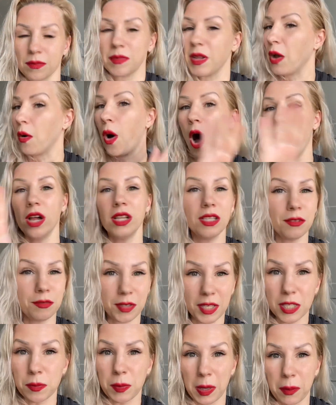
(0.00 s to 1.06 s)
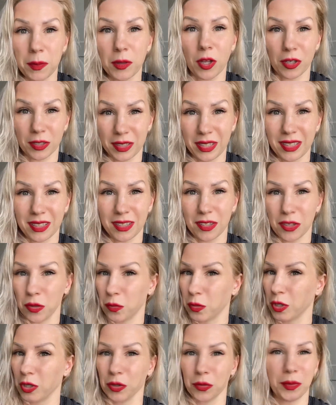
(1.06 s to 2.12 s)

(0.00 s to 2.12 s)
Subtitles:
Now, all of these people are needed in the world.